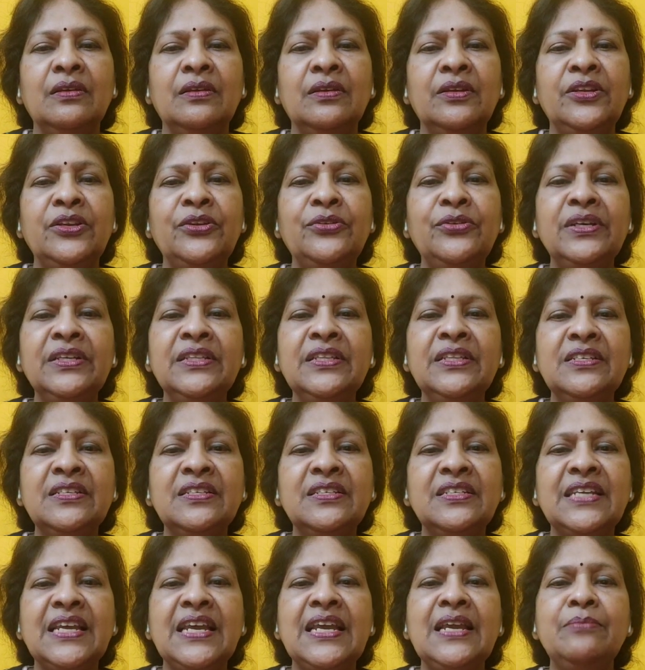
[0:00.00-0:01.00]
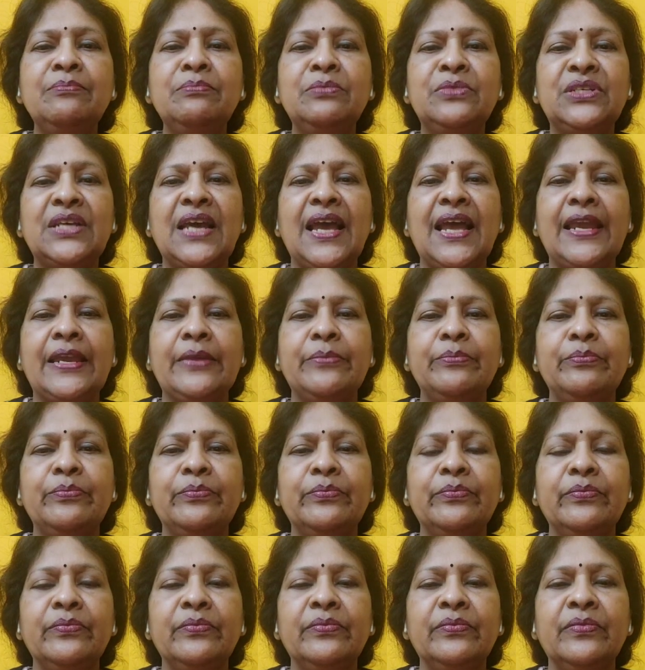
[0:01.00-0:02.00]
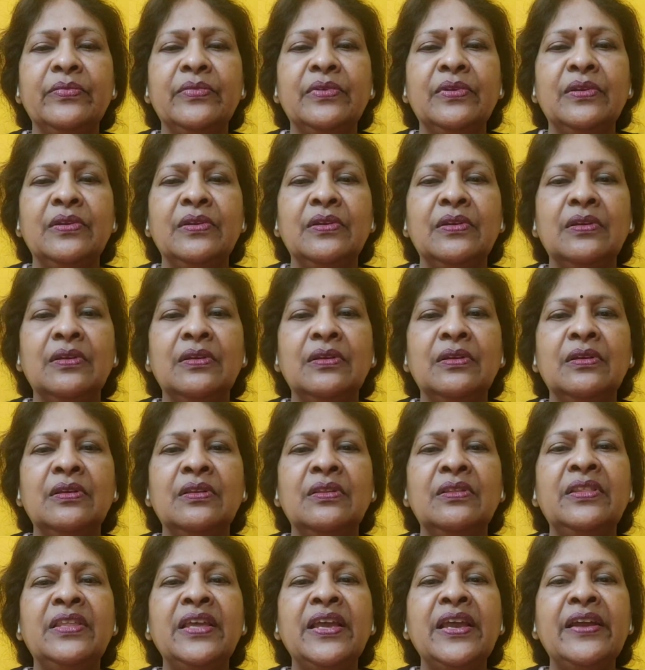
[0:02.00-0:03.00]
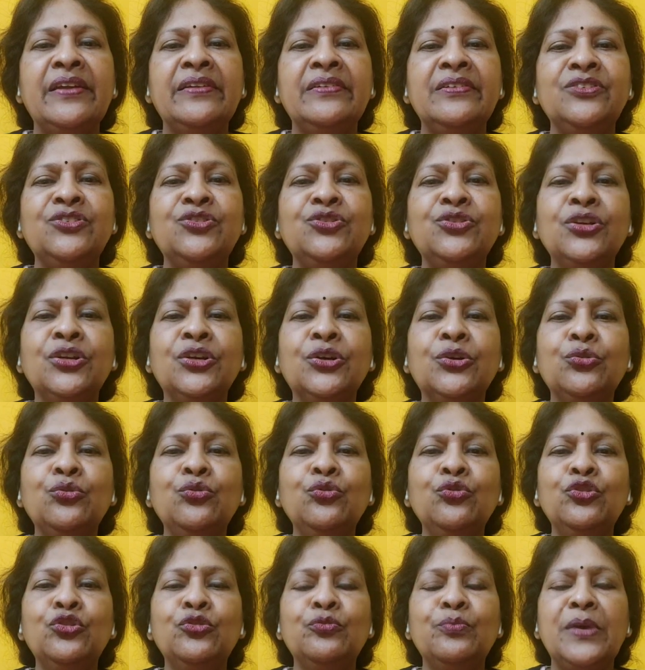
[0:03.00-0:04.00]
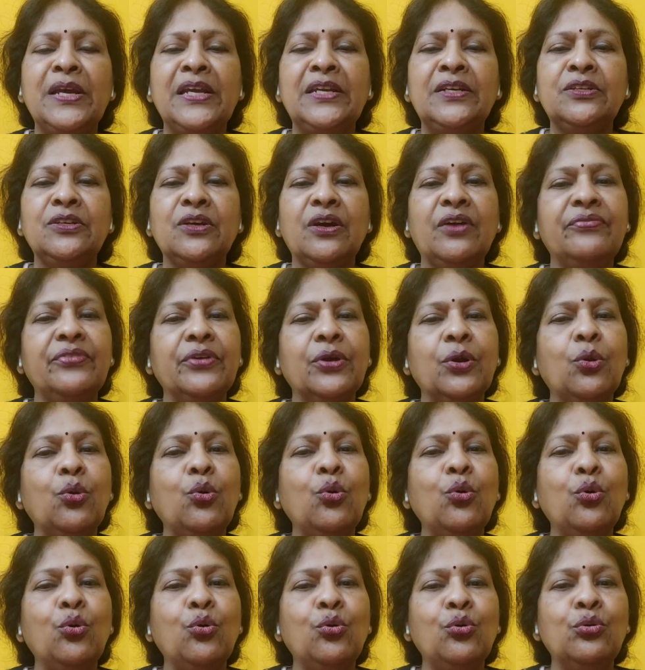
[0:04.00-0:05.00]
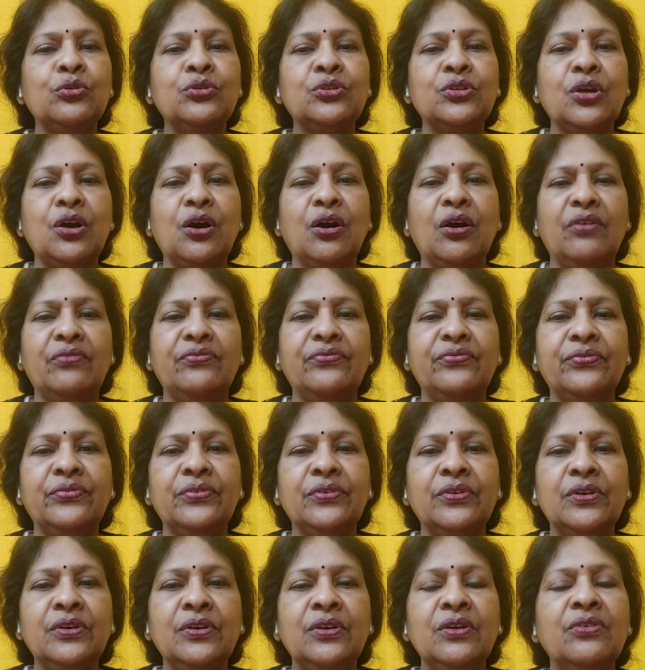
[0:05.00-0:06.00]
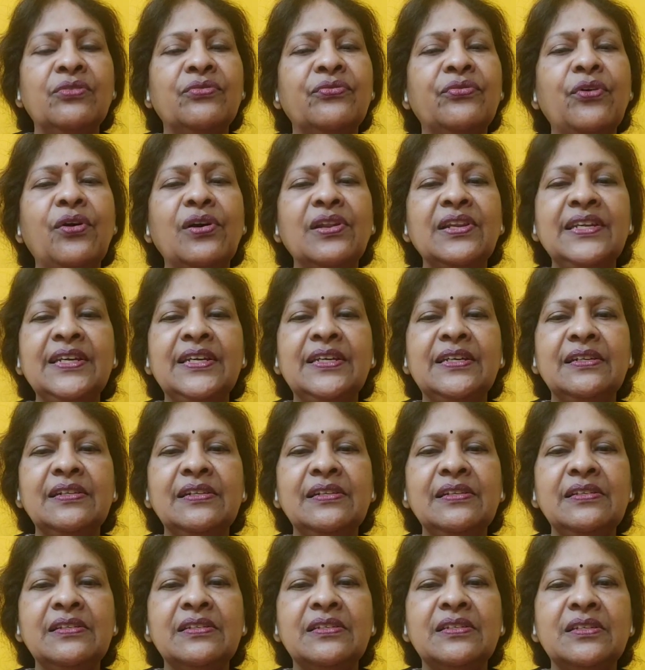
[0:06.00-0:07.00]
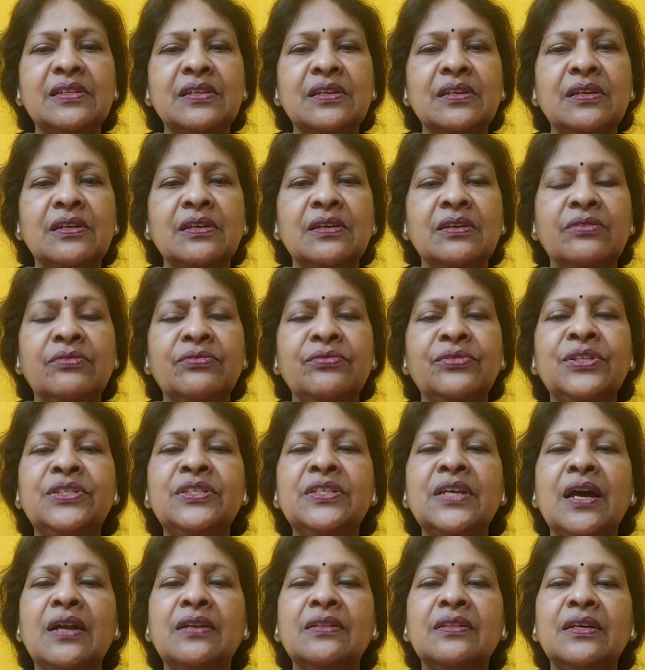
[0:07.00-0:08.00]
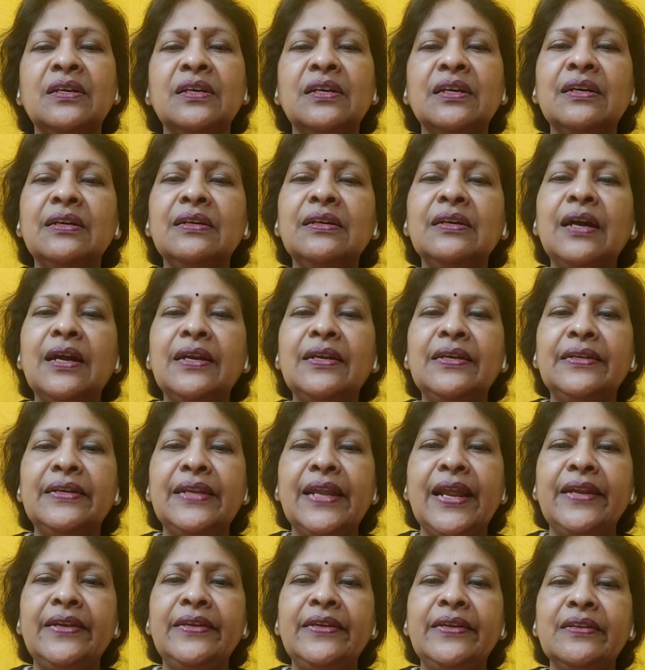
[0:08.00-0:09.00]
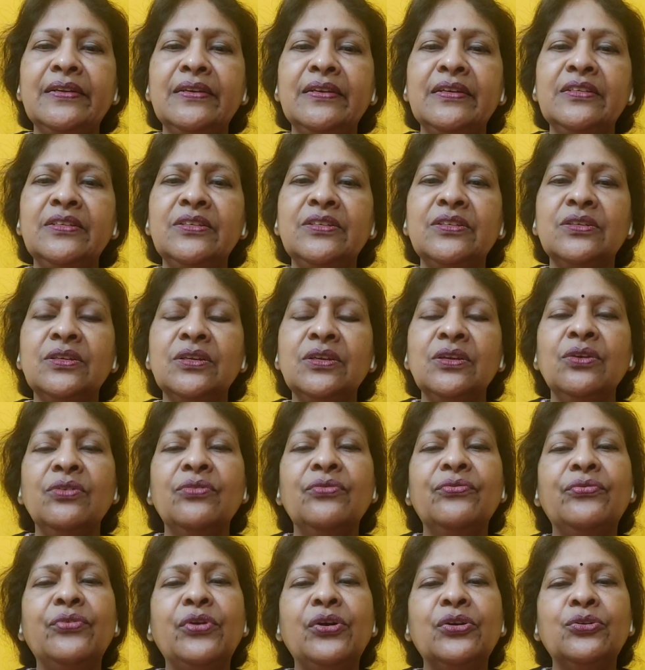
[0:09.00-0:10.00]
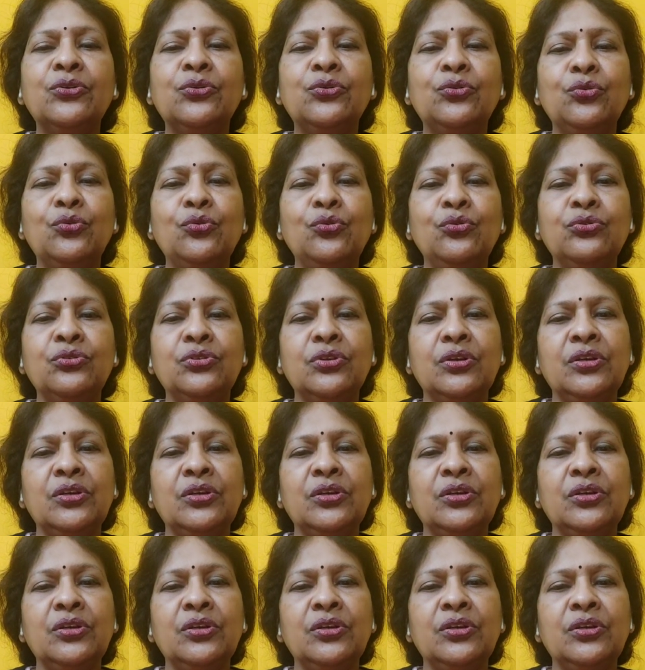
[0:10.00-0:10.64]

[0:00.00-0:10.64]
During the same time, there is recruitment of a cohort of follicles which are the contenders for growth